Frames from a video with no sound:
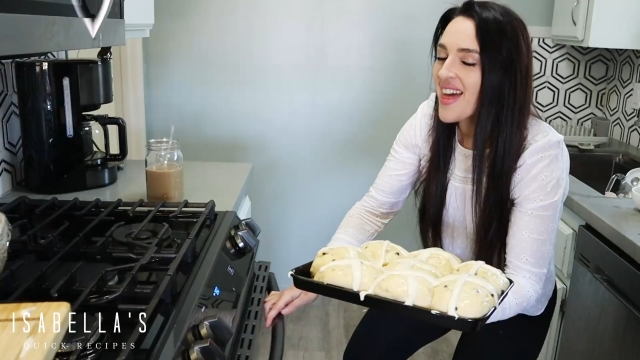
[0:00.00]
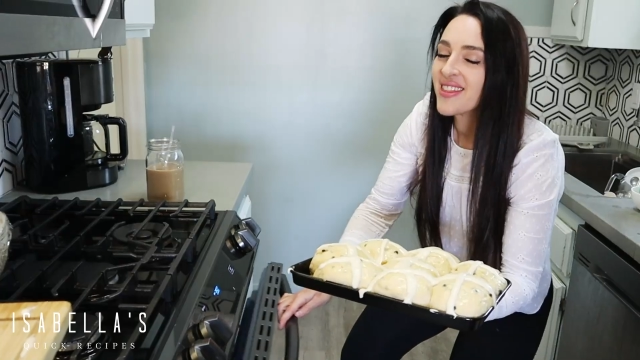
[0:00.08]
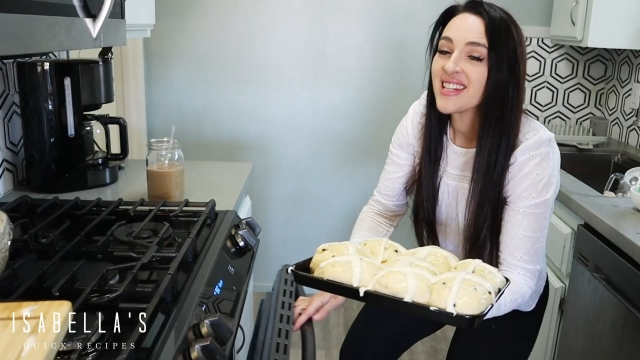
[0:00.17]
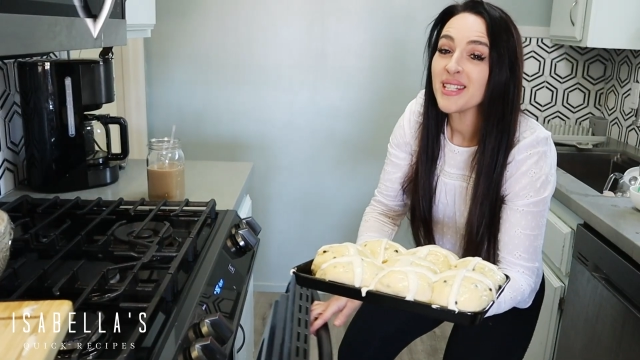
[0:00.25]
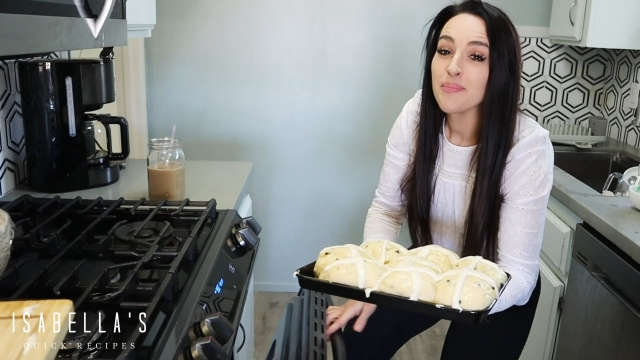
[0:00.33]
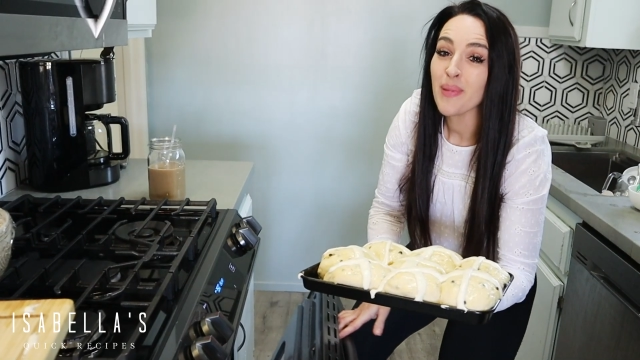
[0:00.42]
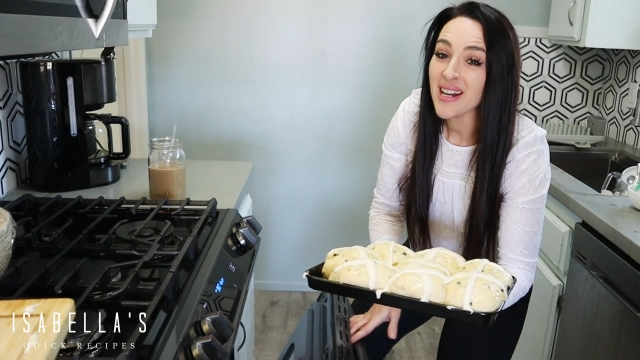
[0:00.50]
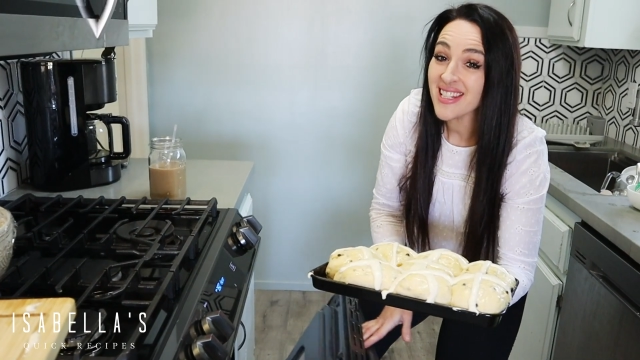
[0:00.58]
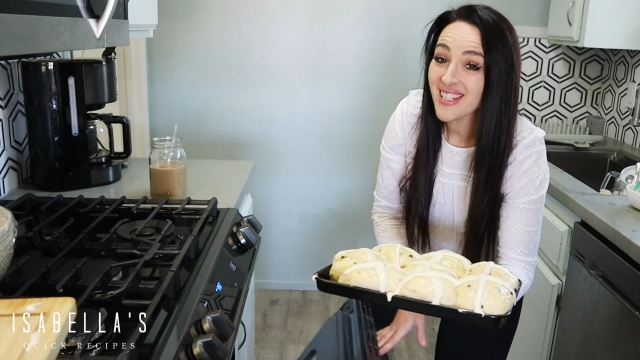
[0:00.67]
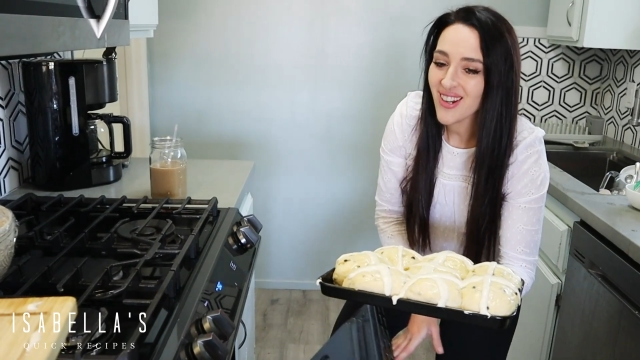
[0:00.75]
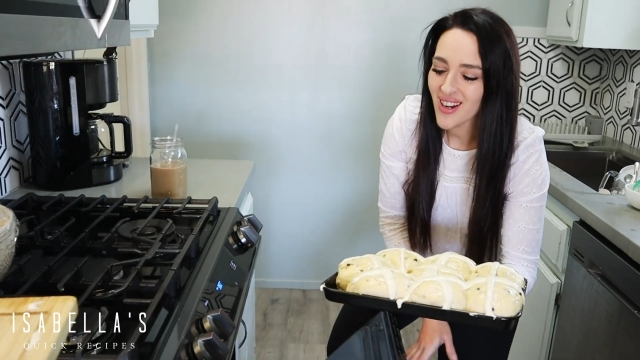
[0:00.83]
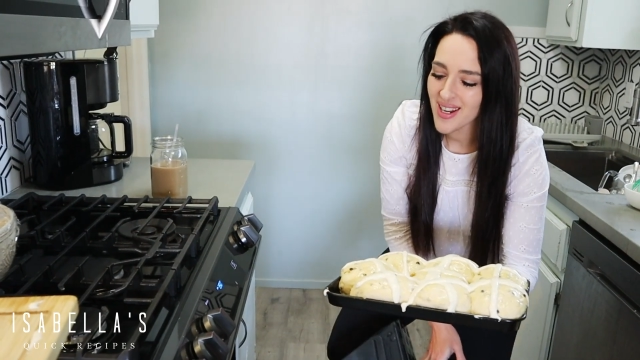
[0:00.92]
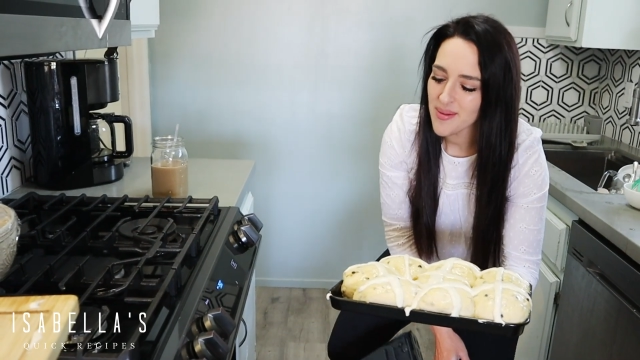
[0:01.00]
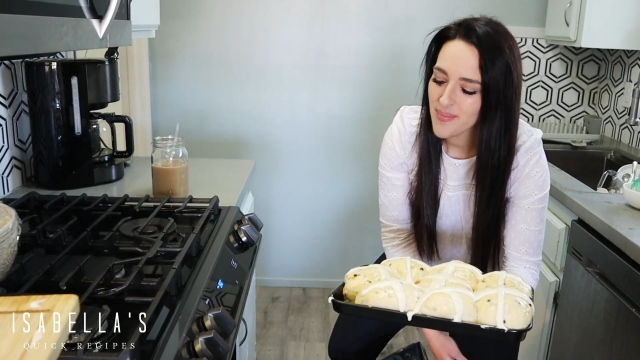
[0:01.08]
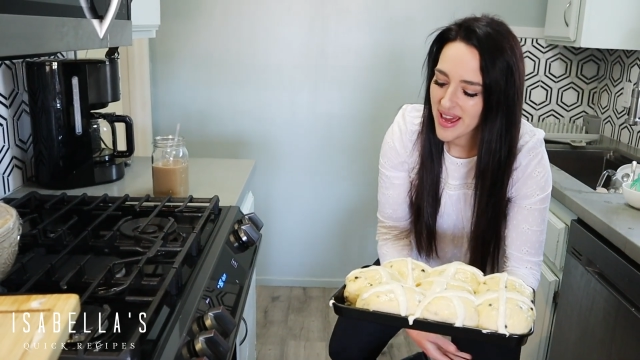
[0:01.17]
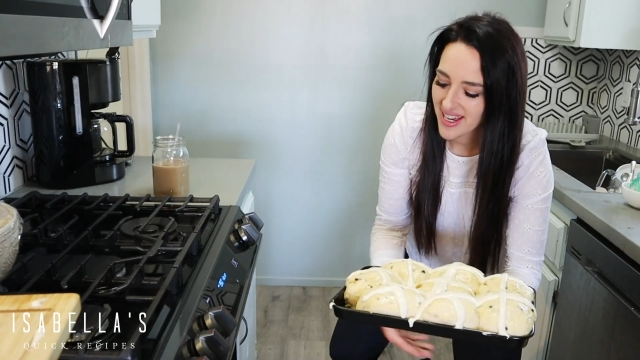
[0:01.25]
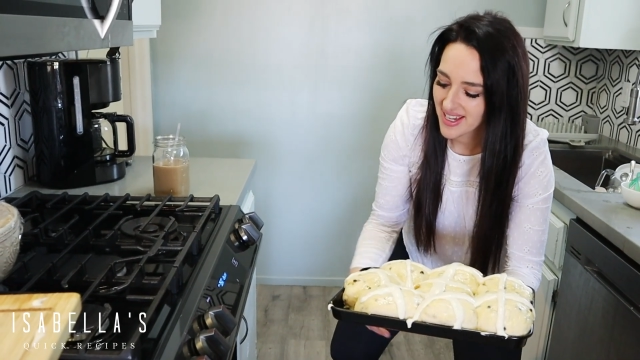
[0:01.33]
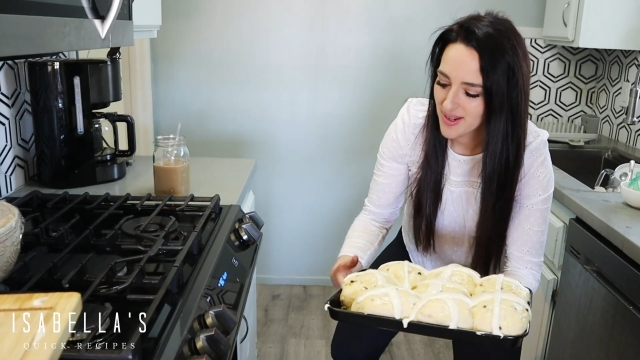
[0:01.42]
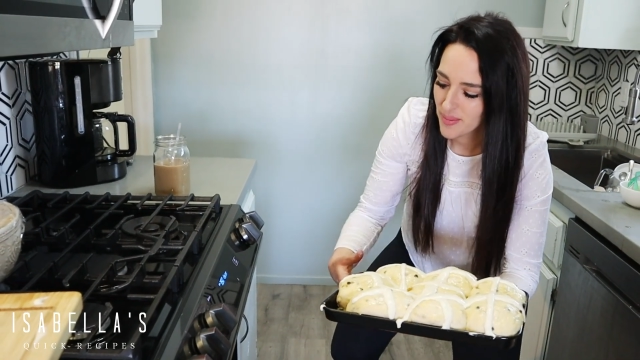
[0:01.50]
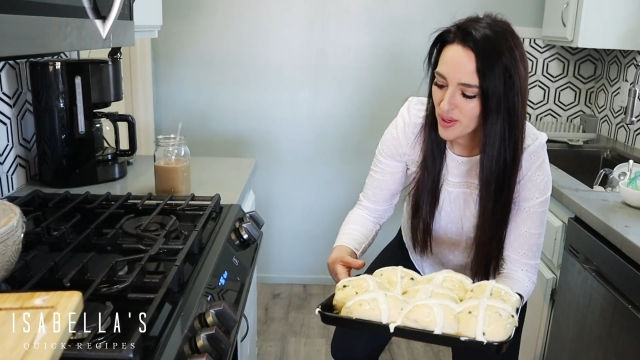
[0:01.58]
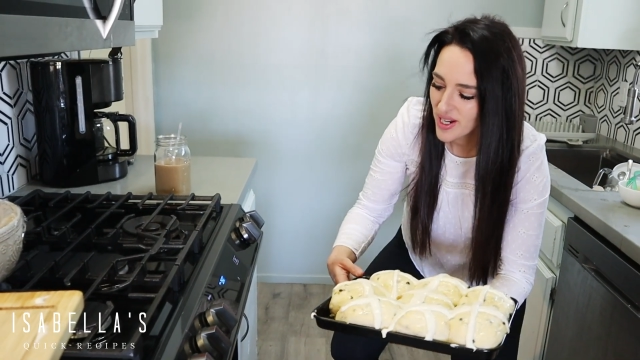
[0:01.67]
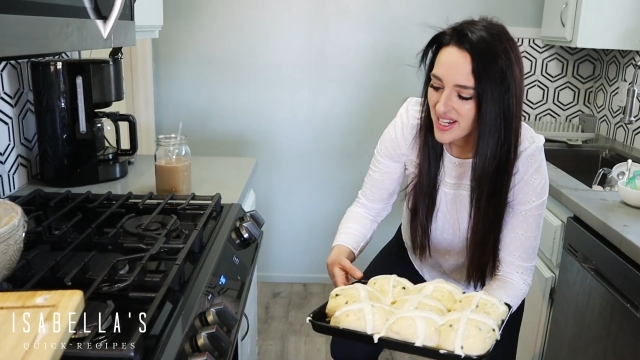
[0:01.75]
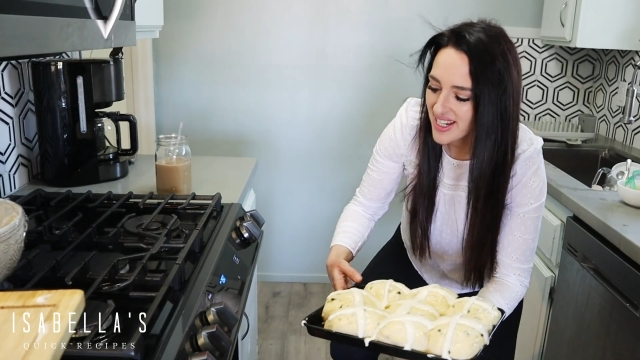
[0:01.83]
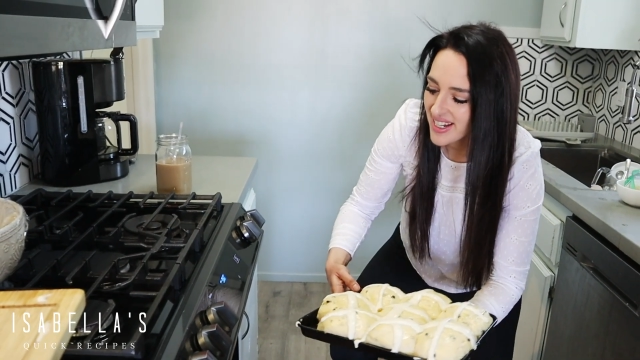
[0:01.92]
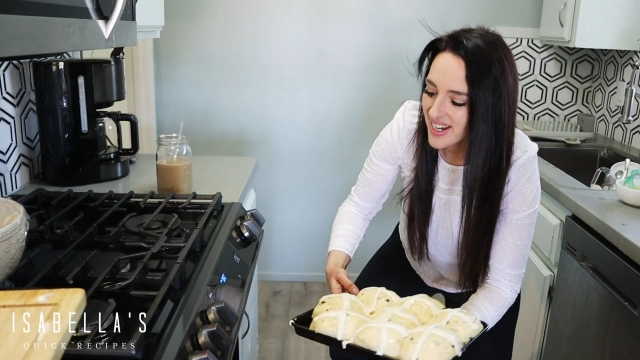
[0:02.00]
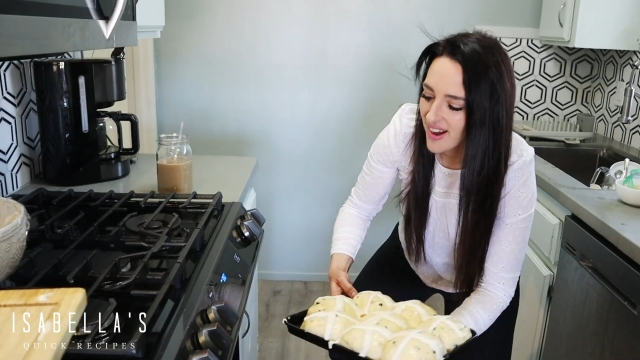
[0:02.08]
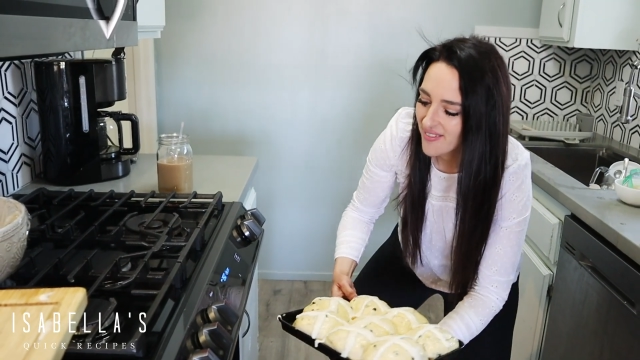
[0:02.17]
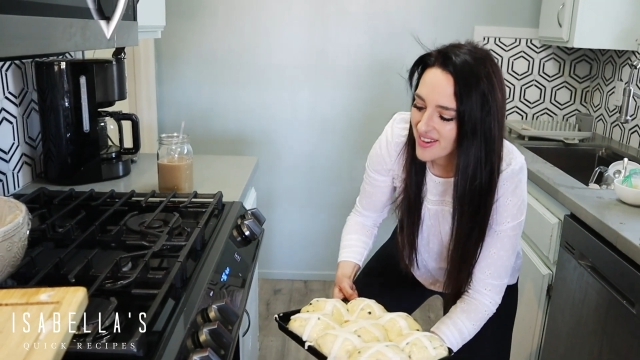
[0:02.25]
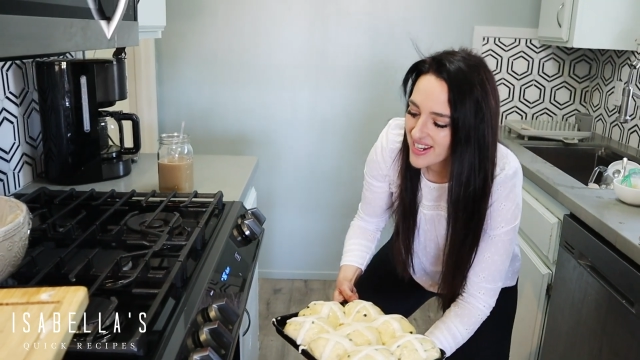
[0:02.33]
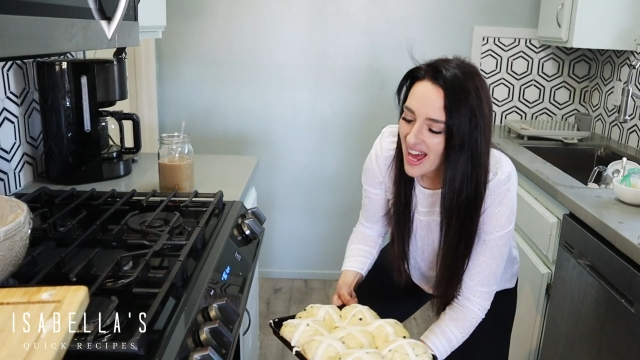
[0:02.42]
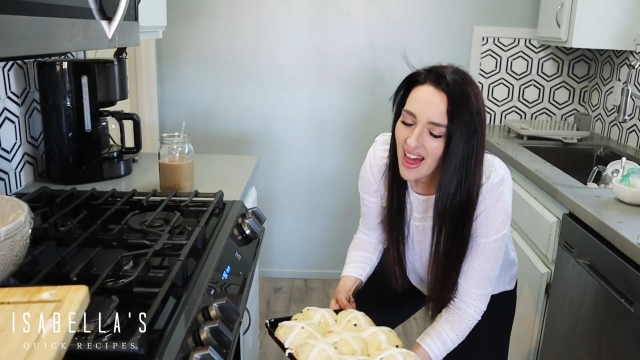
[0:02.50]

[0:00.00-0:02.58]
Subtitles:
These buns are gonna bake in a preheated oven